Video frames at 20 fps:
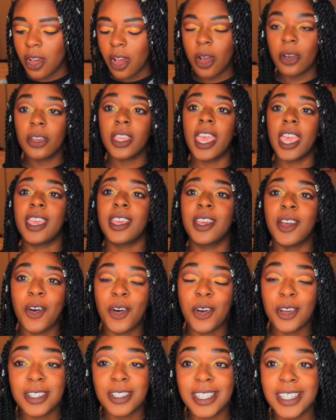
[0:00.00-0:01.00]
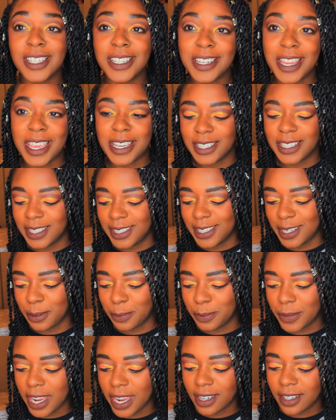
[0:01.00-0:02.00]
Okay, on to the next
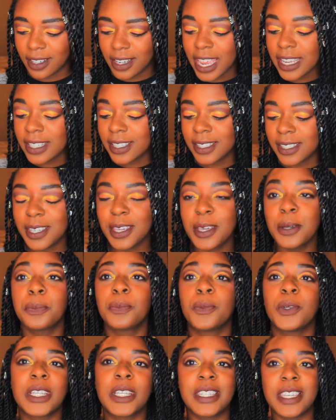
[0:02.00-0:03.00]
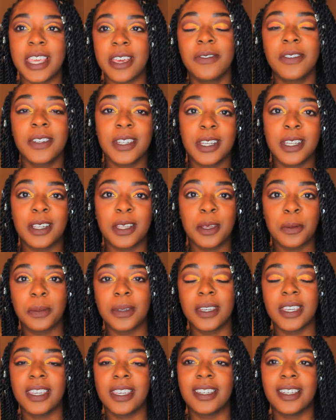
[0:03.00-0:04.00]
tip. Now the next tip would definitely
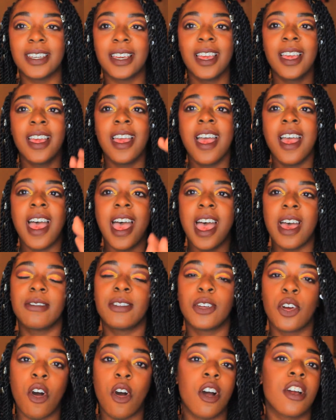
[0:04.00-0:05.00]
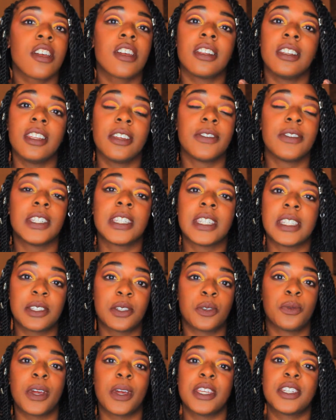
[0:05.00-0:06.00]
be having all your living
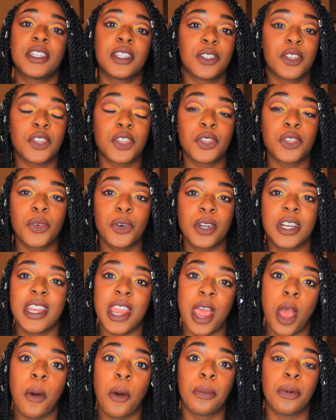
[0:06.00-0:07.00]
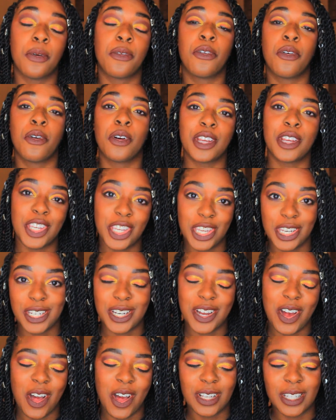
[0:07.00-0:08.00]
situations sorted out before you get
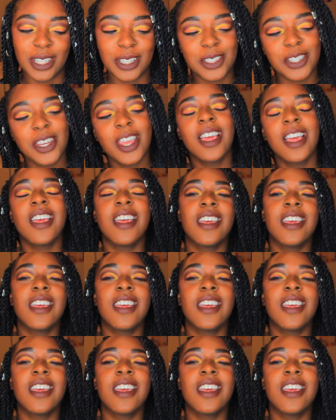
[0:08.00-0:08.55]
to college.